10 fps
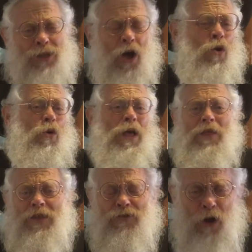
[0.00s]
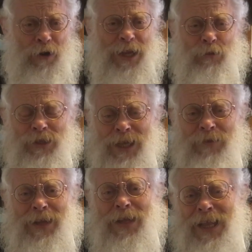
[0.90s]
No, the Torah, it was
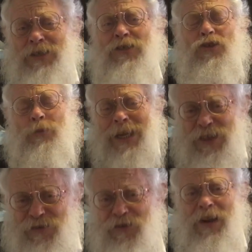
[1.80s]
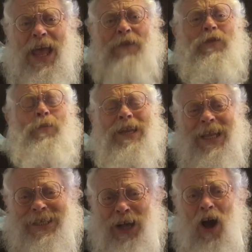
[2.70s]
given in the desert to show that it's for everybody.
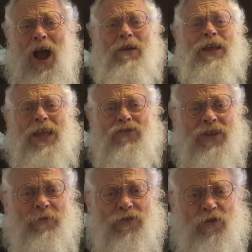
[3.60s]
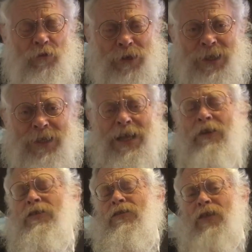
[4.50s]
It's each and every Jewish person's
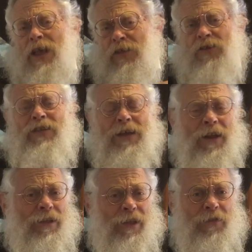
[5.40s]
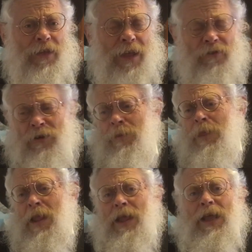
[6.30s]
inheritance. The second idea of the desert
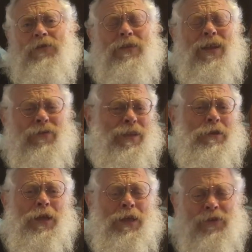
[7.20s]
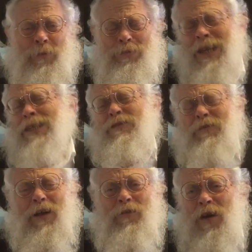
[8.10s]
is a place
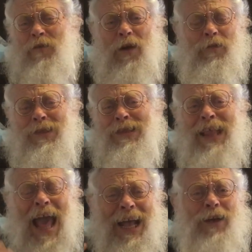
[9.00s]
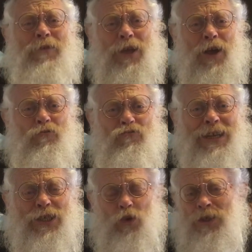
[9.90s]
of lack of
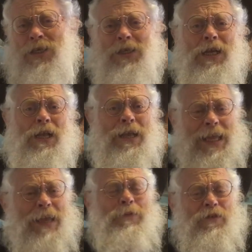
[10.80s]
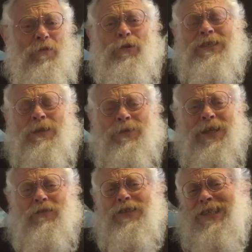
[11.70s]
resources. Even if a person
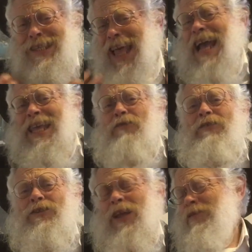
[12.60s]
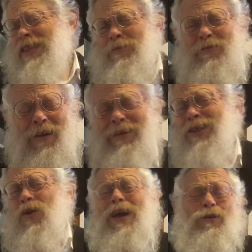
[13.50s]
themselves is lacking resources, I feel I'm very low, I